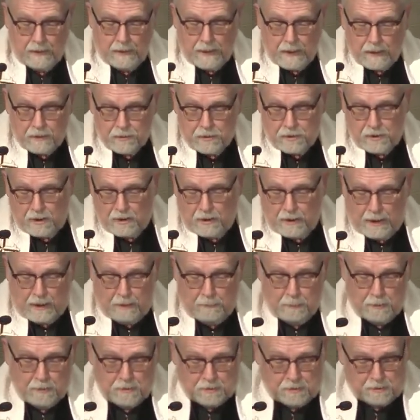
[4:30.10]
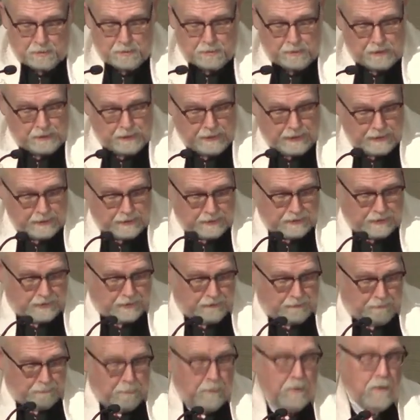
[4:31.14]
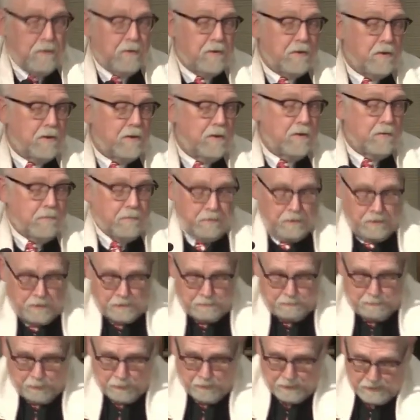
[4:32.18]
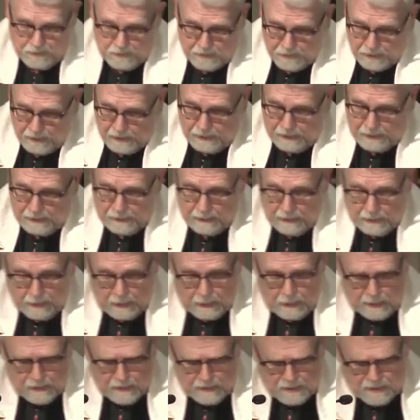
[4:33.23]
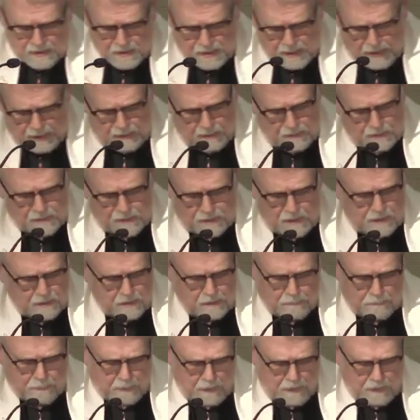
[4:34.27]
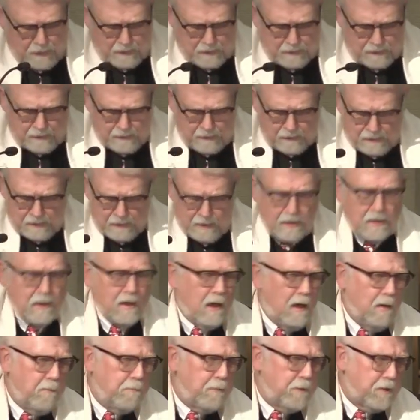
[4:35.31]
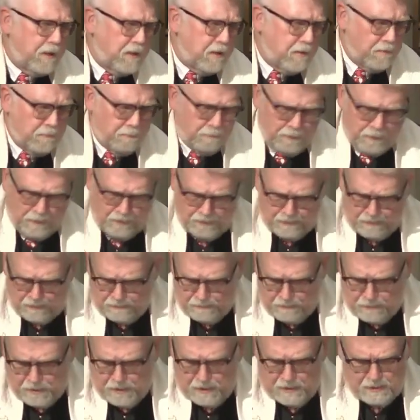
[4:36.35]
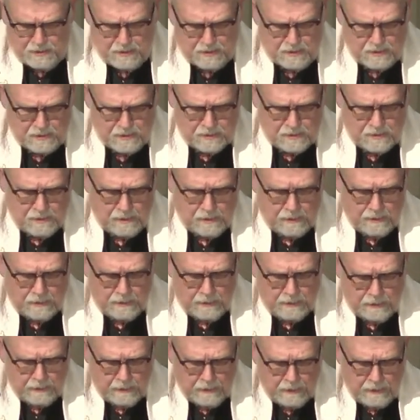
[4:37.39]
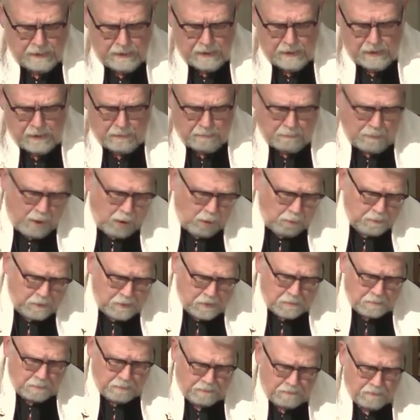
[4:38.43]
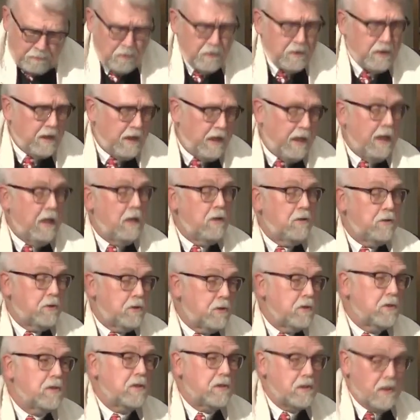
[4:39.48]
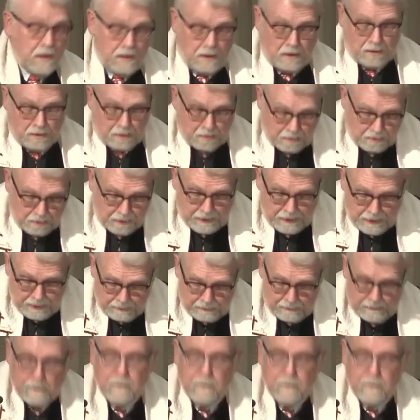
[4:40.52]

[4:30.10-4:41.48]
As she labors through the night to give birth to her firstborn son, the sounds in the barn accompany the birth of Jesus. In the moments before the angels sing glory,